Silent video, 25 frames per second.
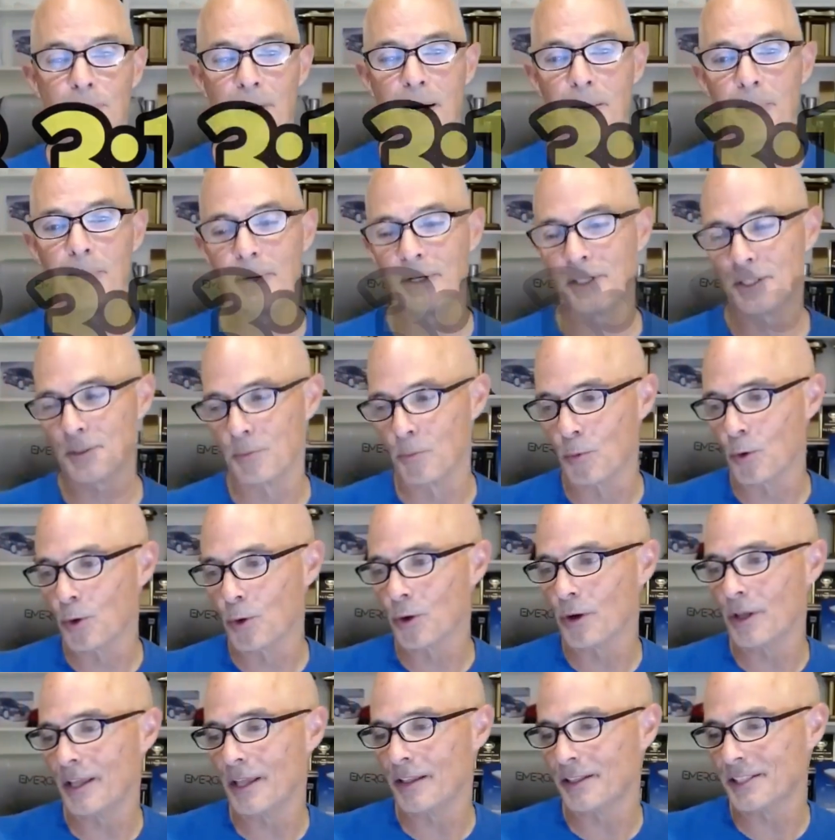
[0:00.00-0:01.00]
up and it's
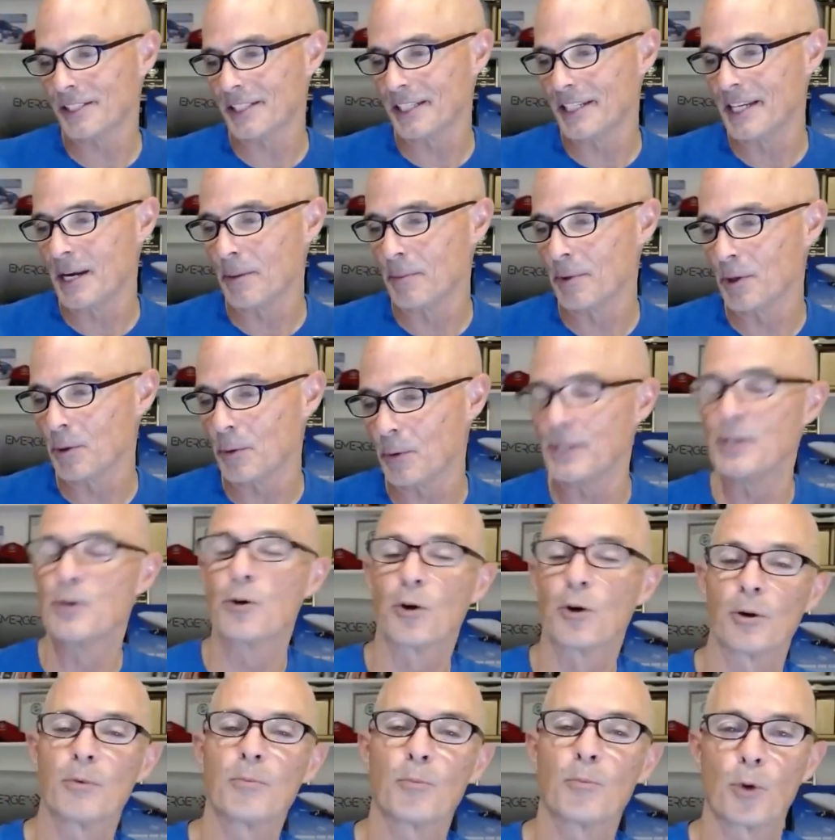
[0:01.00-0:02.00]
more, it's the number that we
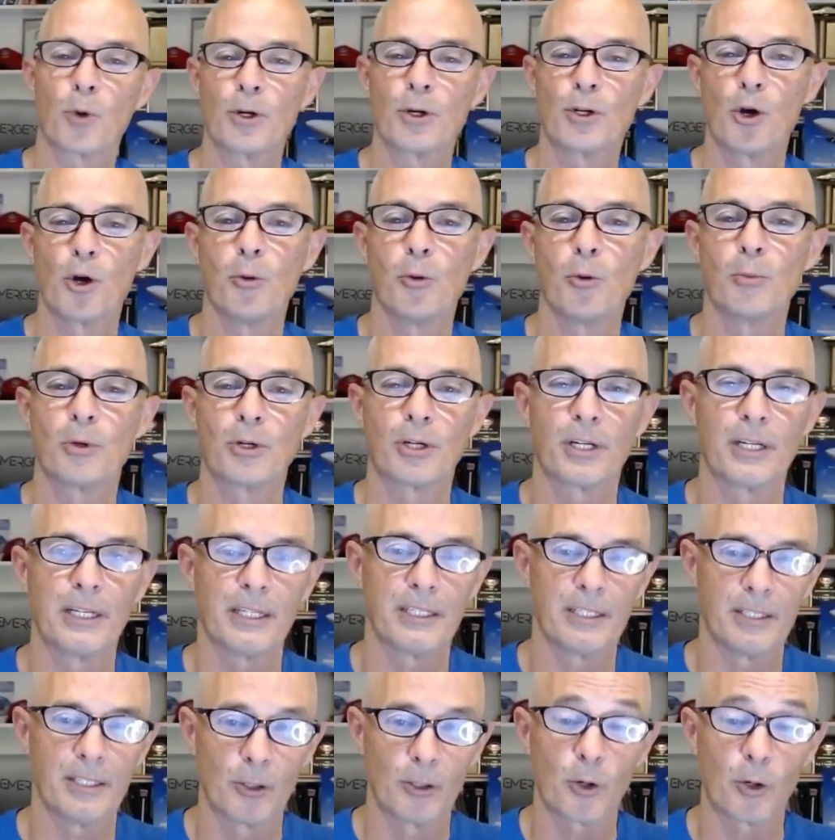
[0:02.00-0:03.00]
nor- more normally,
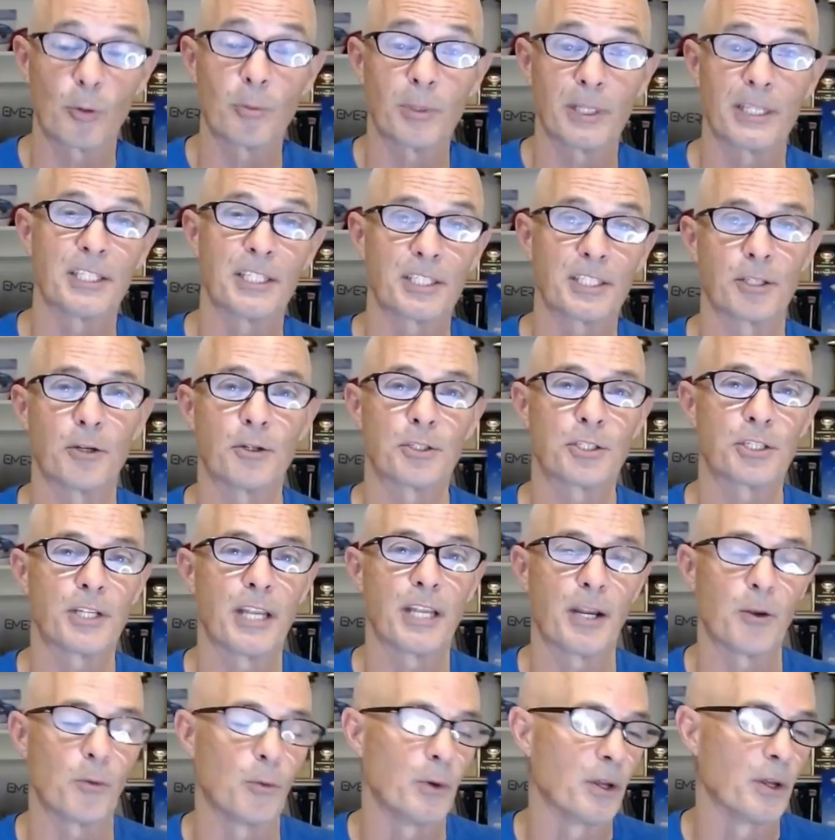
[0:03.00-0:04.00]
normally
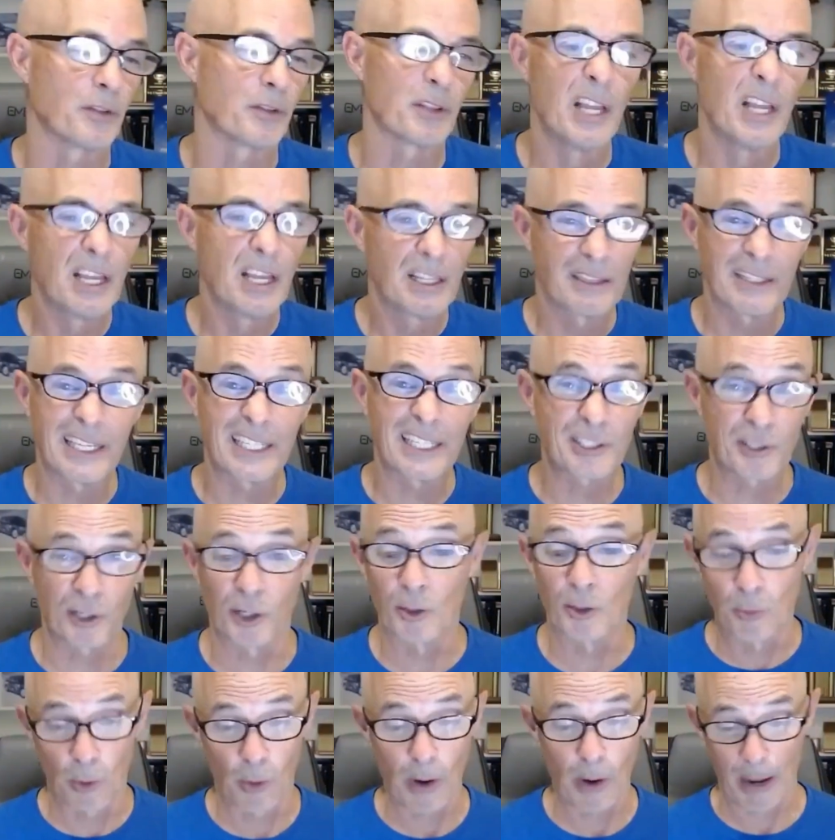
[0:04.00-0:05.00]
associate with like
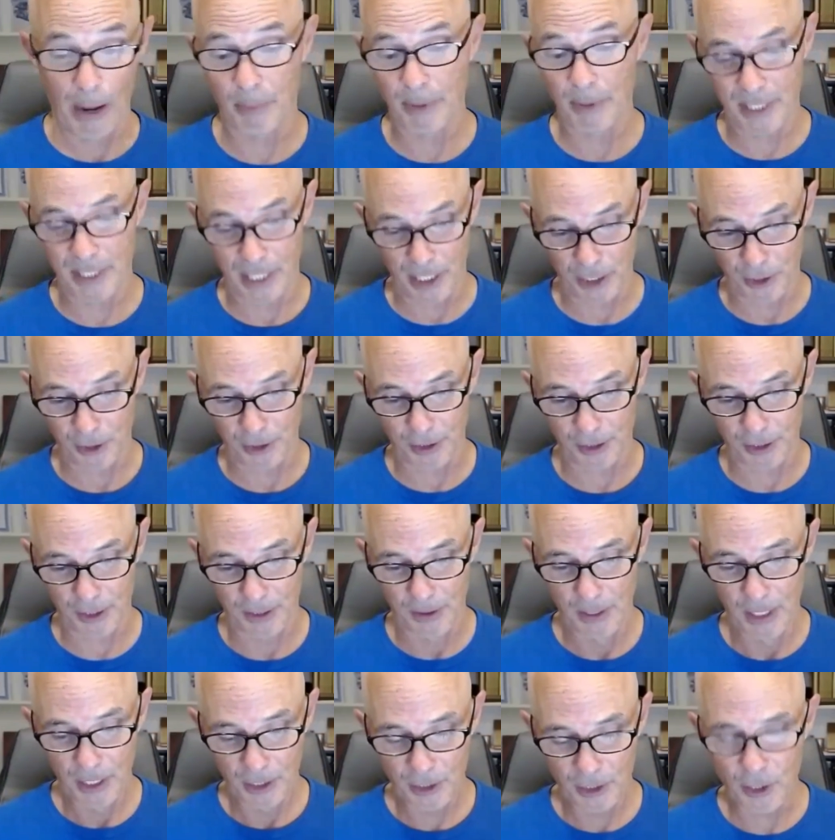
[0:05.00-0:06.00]
turbo applications.
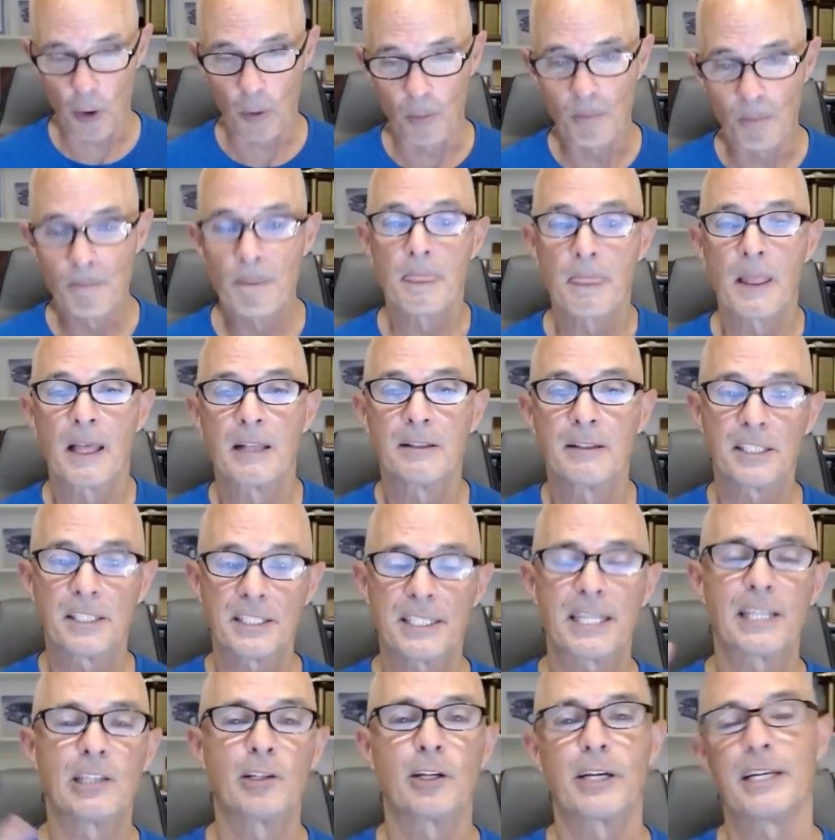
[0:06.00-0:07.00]
So Let's
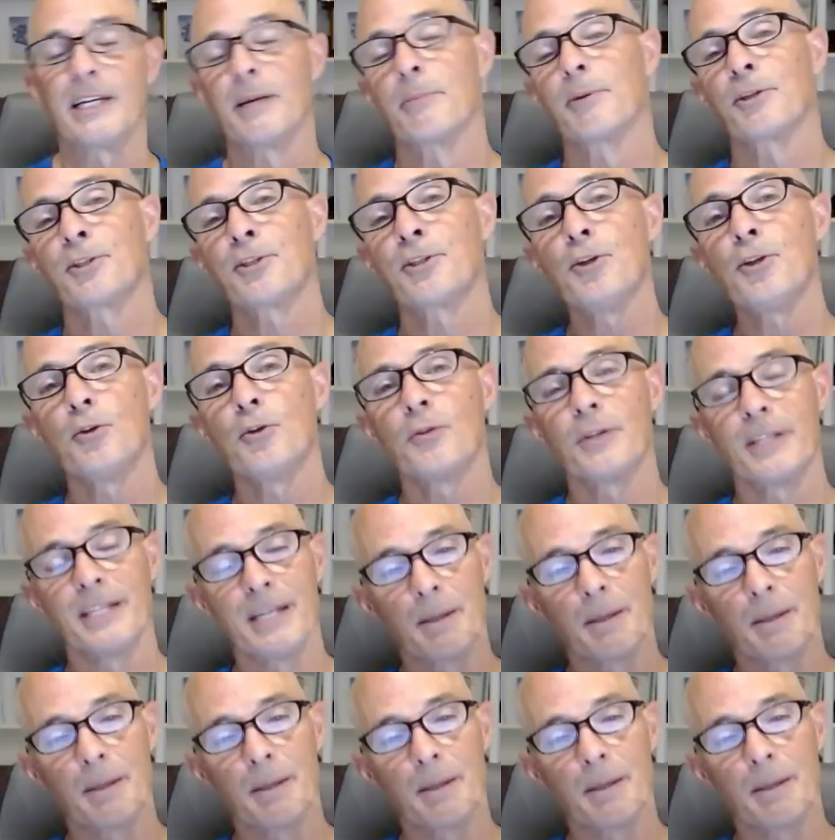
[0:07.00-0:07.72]
take a look at number two. The